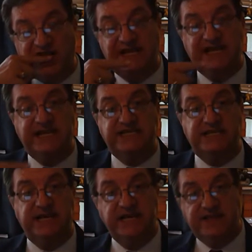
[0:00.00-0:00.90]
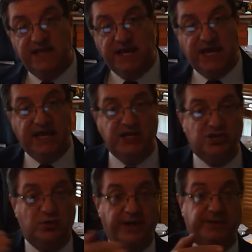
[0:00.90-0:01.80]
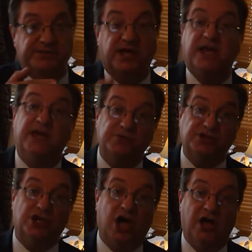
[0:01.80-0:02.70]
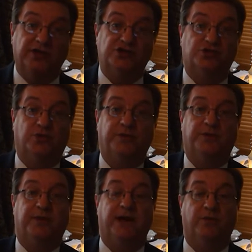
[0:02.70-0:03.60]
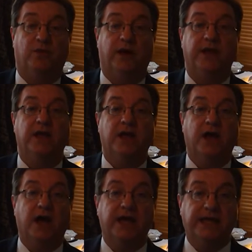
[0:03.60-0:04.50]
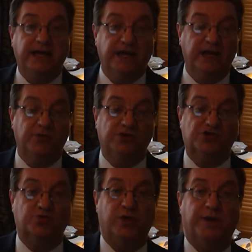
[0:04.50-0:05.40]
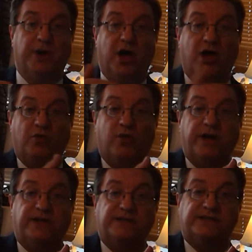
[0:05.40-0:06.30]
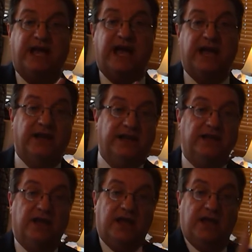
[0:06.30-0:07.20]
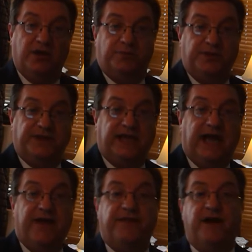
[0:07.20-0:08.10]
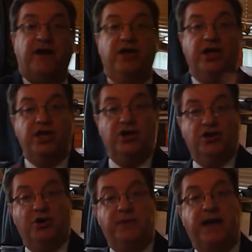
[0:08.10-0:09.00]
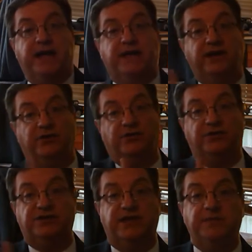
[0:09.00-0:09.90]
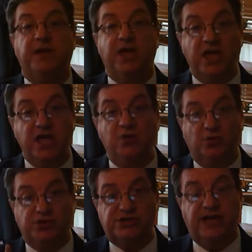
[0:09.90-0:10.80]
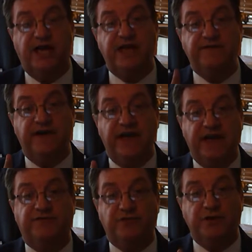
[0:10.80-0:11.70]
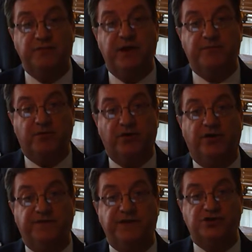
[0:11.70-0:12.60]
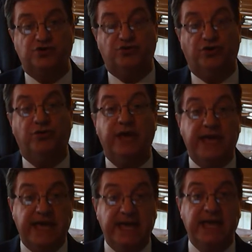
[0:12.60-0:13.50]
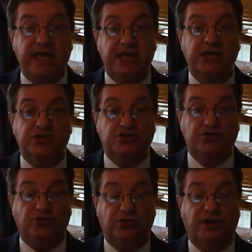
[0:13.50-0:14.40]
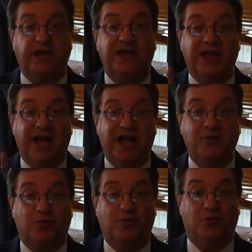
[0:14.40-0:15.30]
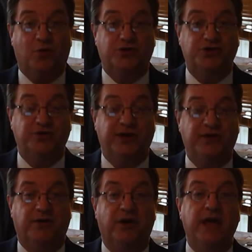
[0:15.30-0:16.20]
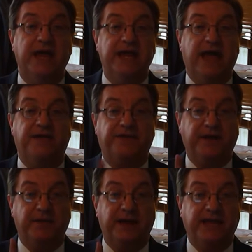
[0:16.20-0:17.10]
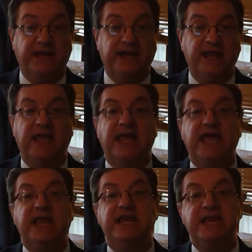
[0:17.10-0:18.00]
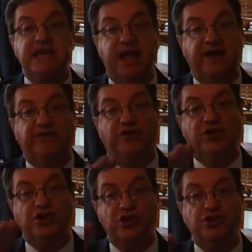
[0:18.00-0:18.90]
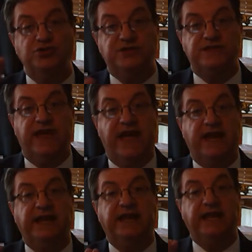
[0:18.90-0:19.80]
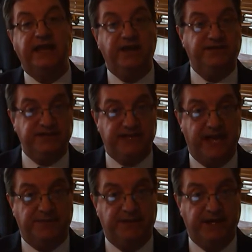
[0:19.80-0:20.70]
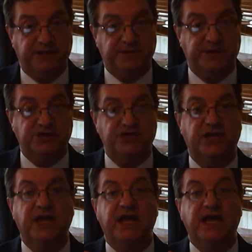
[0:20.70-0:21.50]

end in his teeth, and he swims. He was a college swimmer, by the way. Uh, Kennedy will swim all the way to this island. He'll put the guy there. He'll go back and he'll do the same. He will save every member of his crew. He is truly a World War II hero. Now, the thing about Kennedy, he never used that in any of his campaign speeches.